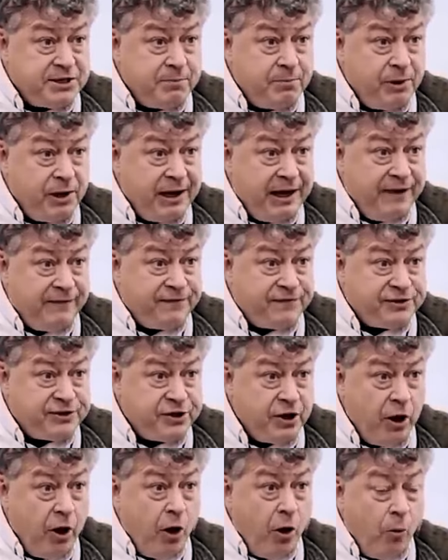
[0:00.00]
and beliefs
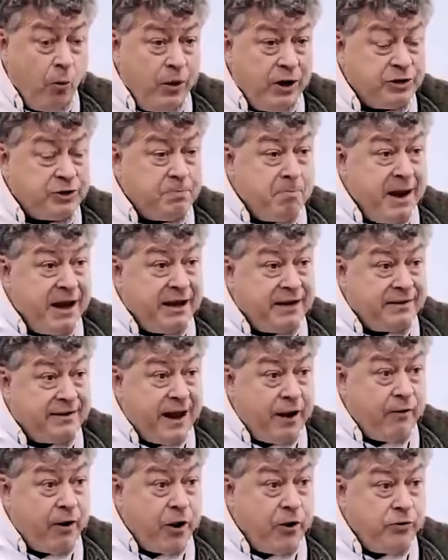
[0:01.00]
which make
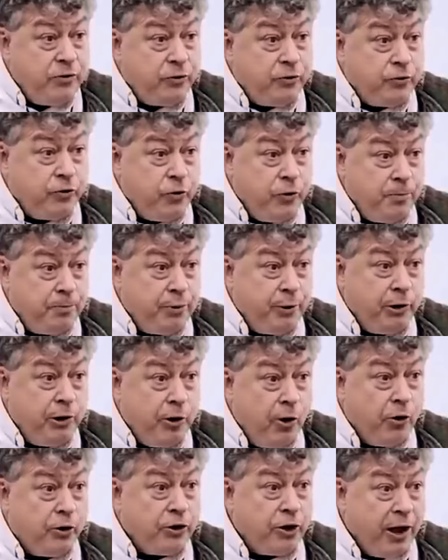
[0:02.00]
their own group
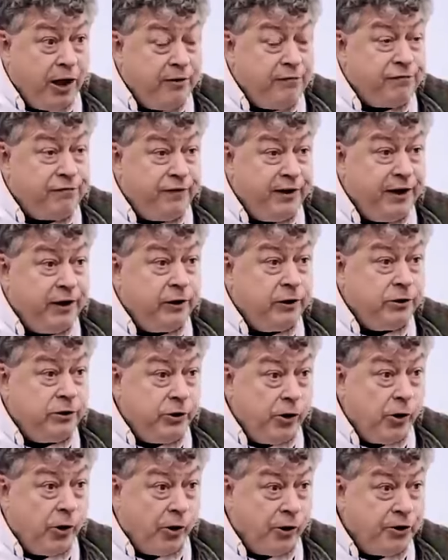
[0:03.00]
look and feel
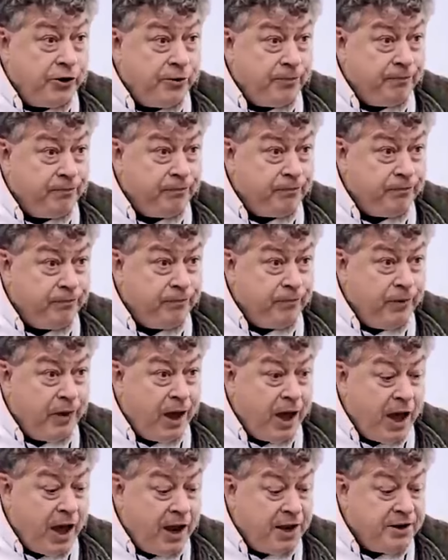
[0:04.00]
good,
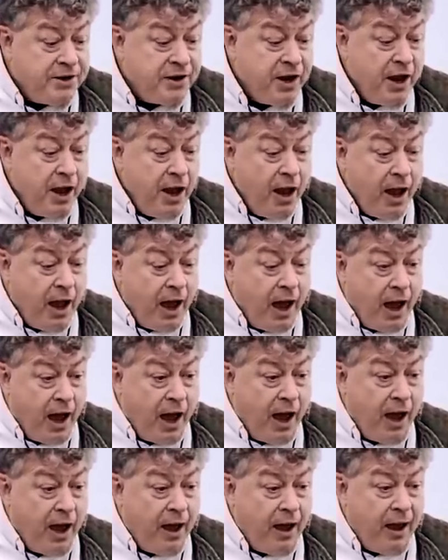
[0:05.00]
and
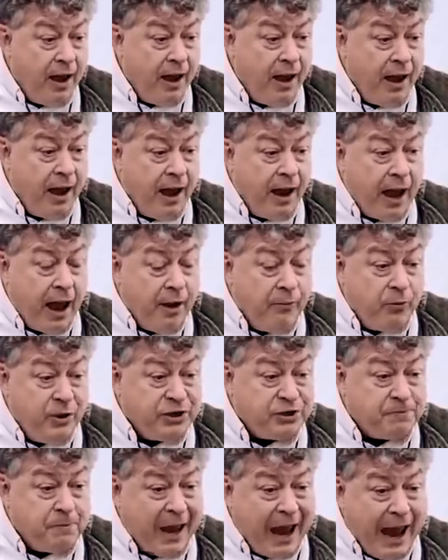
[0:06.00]

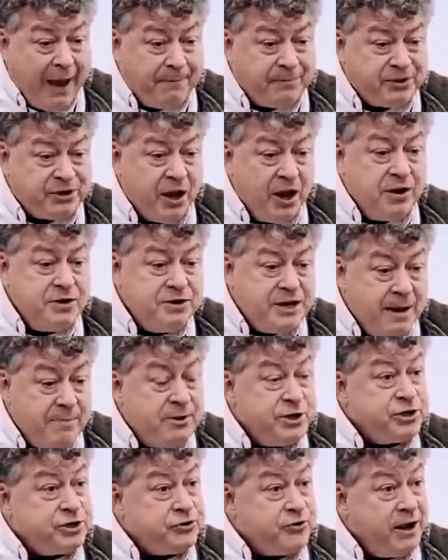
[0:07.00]
which perhaps
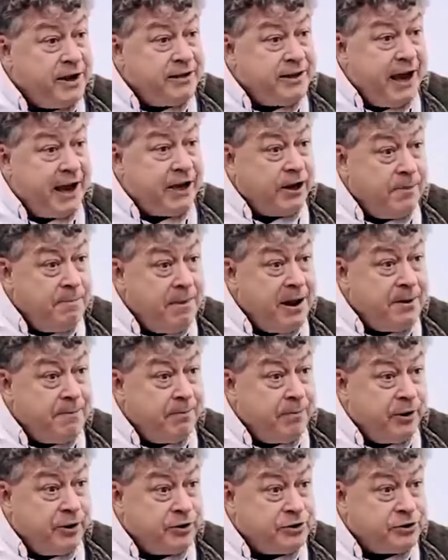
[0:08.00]
demonstrate their
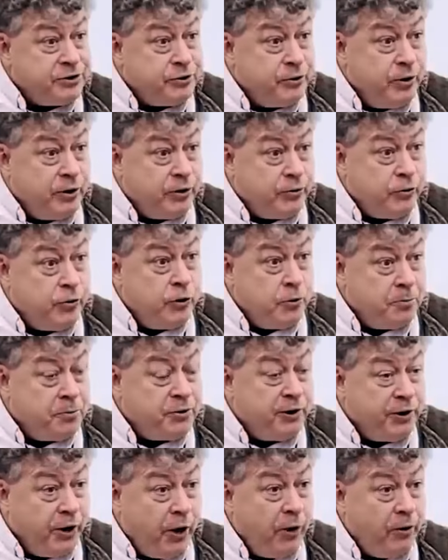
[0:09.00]
commitment to a group
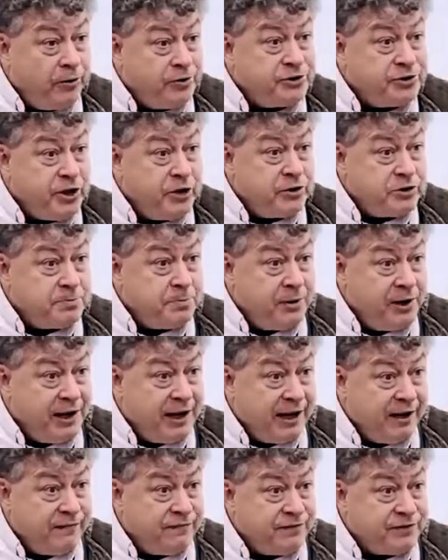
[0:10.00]
that holds those
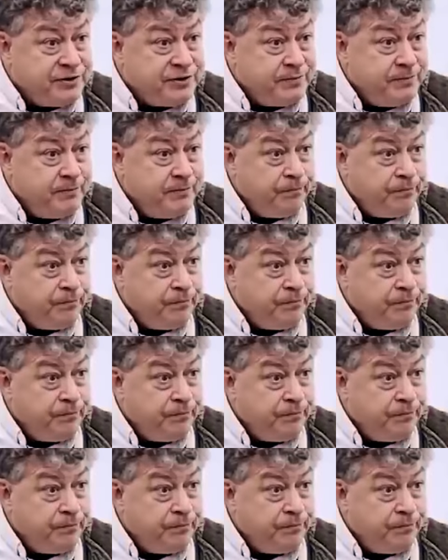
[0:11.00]
beliefs,